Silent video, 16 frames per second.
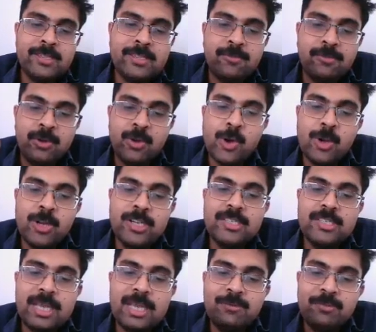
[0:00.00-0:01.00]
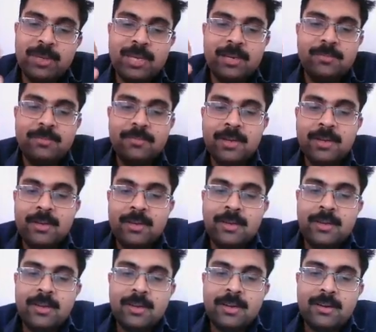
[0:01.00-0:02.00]
of knowledge have become
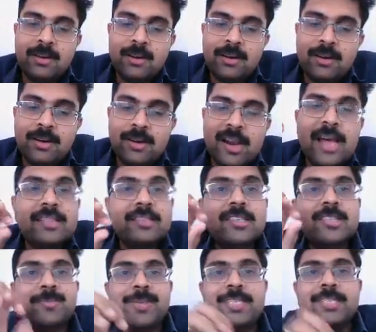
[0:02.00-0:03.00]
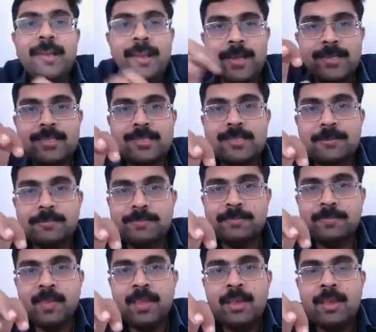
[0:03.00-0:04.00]
rather specialized,
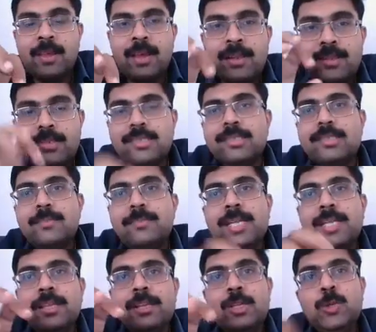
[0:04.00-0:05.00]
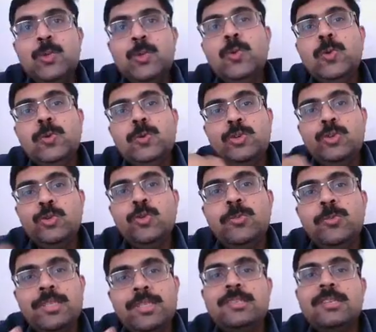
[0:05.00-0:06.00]
and this is something that you too
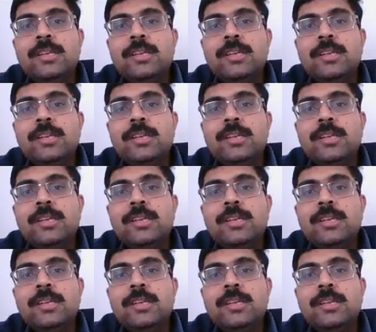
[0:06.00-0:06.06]
must